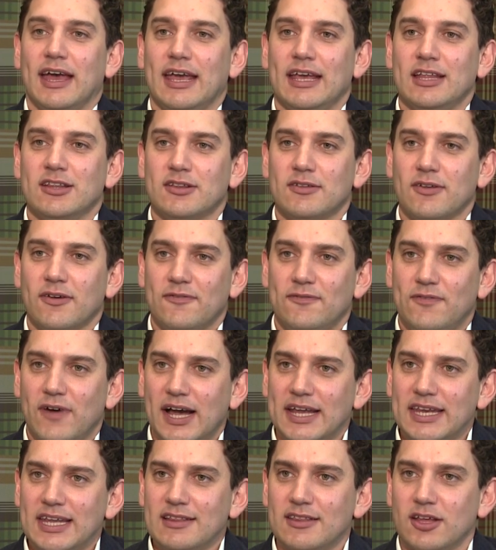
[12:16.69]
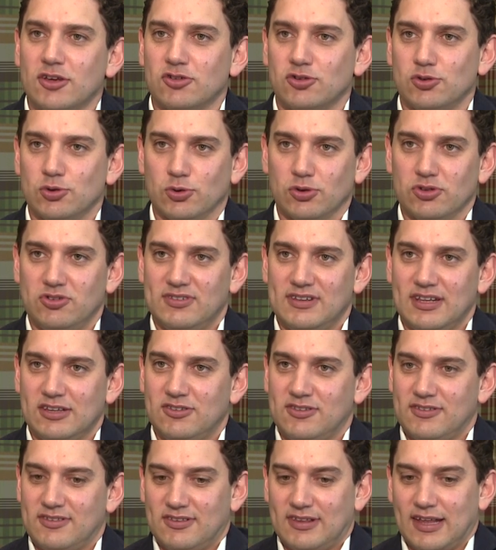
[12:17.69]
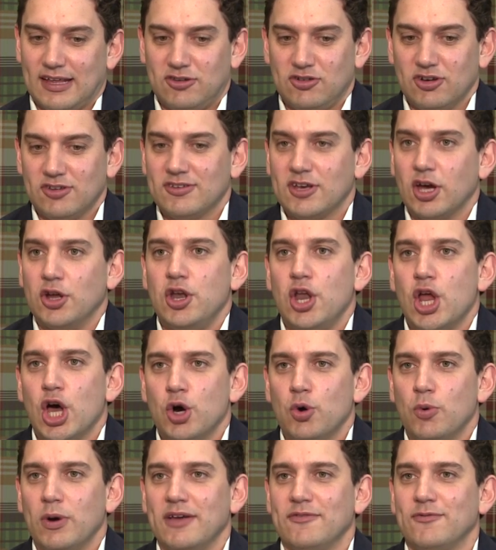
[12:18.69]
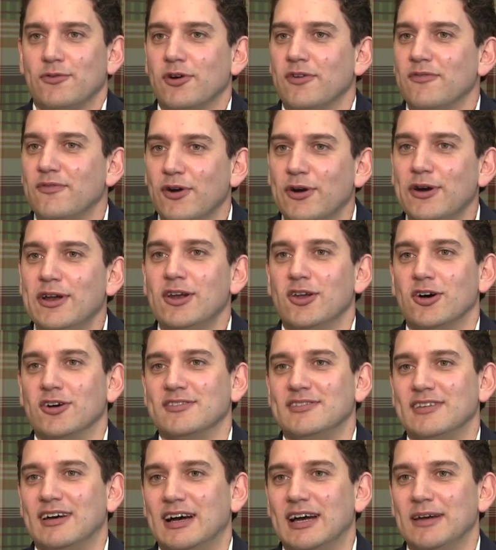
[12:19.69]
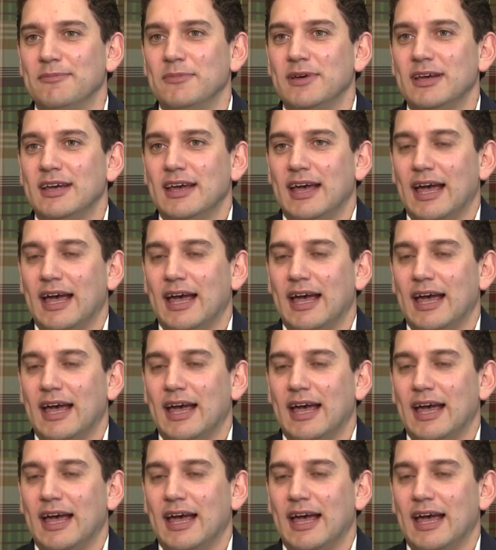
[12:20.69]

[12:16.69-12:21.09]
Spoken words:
in finding those shorts that just go nowhere for a very long time